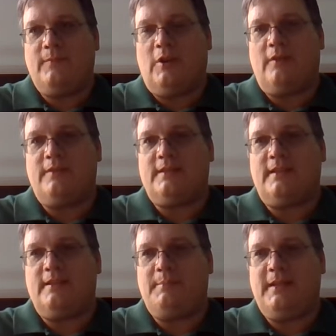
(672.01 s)
of a
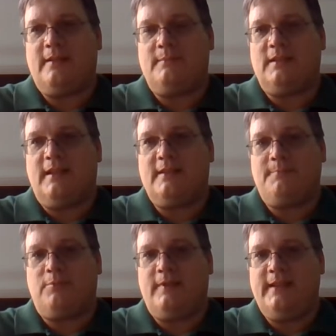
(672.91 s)
sudden it becomes less
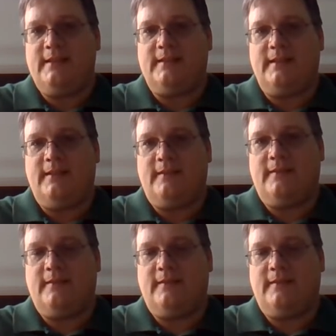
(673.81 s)
breezy.